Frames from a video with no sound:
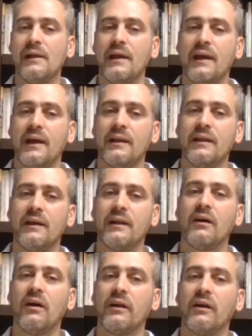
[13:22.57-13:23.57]
And
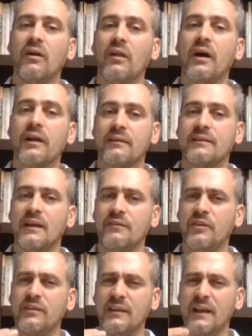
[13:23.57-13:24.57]
on all honesty, if
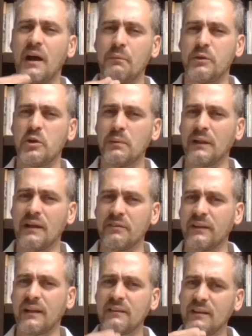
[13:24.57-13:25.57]
you see an albumin
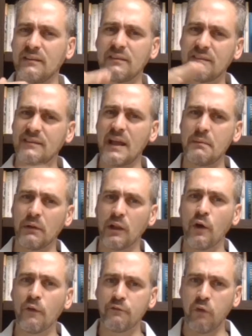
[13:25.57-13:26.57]
level that tends to stay
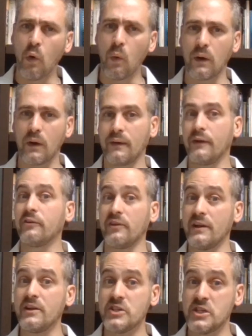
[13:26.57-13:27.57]
below 4, there's
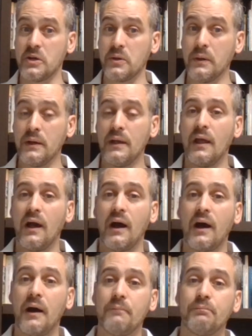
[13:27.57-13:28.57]
an issue.
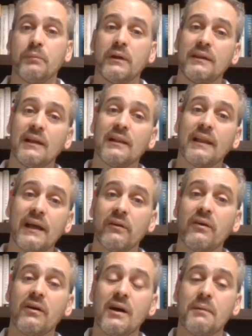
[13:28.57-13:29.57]
But then
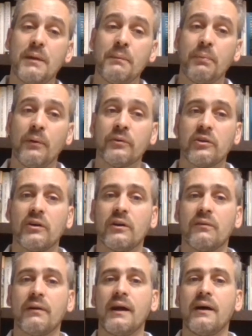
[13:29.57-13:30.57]
later on, people turned
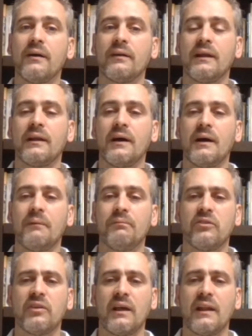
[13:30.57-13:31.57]
around and
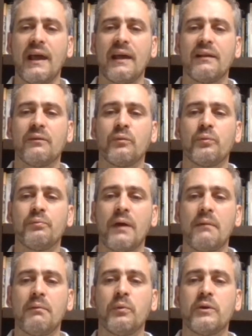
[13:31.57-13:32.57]
said, hey,
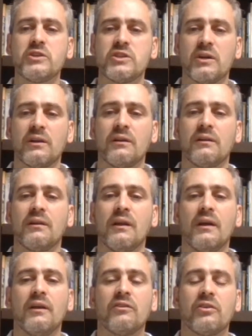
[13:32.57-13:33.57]
maybe we shouldn't
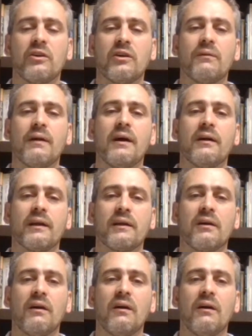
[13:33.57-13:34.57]
turn around and
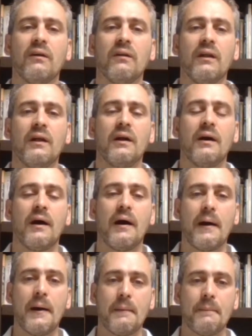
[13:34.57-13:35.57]
call
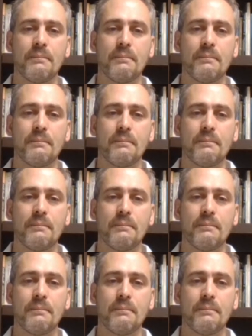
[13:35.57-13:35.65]
uh,